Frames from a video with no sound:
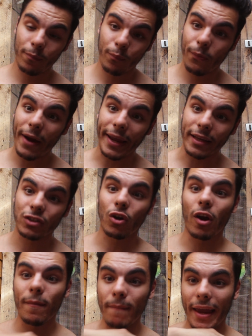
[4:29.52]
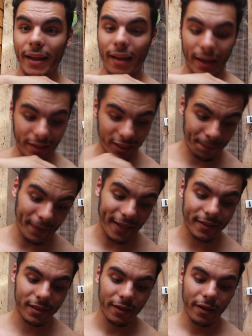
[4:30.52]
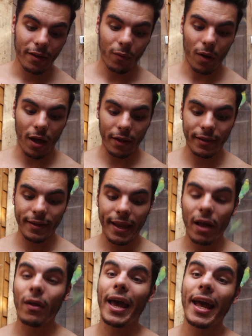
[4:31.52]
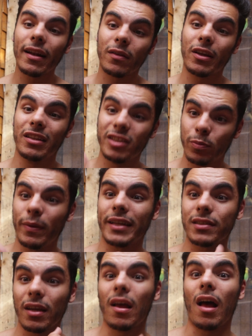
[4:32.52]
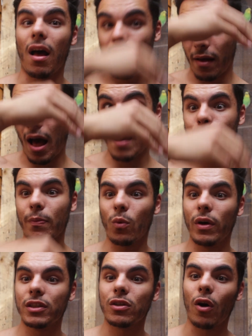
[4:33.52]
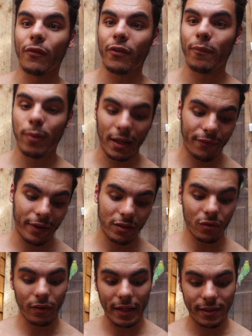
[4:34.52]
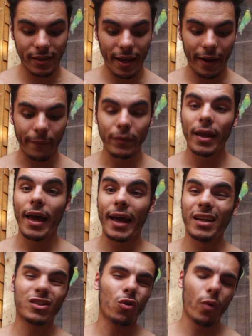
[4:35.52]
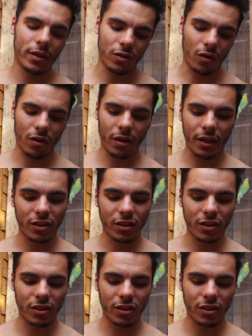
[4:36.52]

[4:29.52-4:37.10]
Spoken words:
break, so it may like split the nail and could split upwards of the blood vessel, let's say, and it's always not good.